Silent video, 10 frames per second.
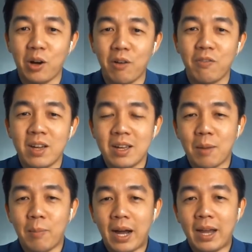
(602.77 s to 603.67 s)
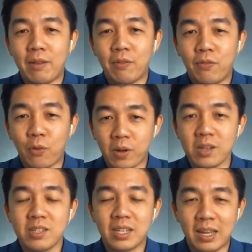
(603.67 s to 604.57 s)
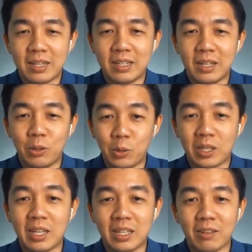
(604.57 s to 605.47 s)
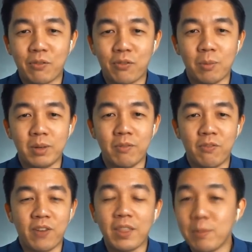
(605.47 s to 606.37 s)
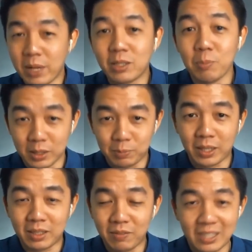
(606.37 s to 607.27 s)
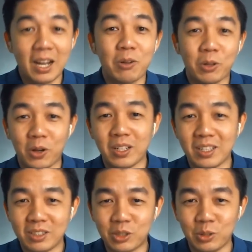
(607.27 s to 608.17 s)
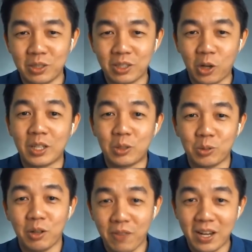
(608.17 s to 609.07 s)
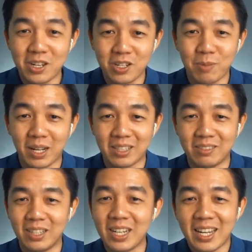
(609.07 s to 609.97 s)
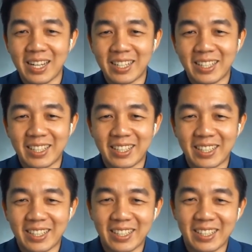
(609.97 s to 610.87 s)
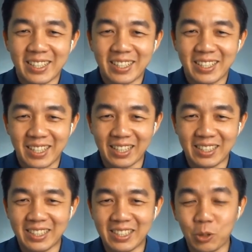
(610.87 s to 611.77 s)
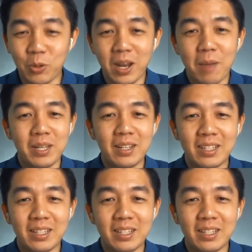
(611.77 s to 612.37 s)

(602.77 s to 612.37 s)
off by focusing and uh, looking from a fundamental perspective. That's how you got to got into the financial market, right? Yes. I see. So what it's happened? Good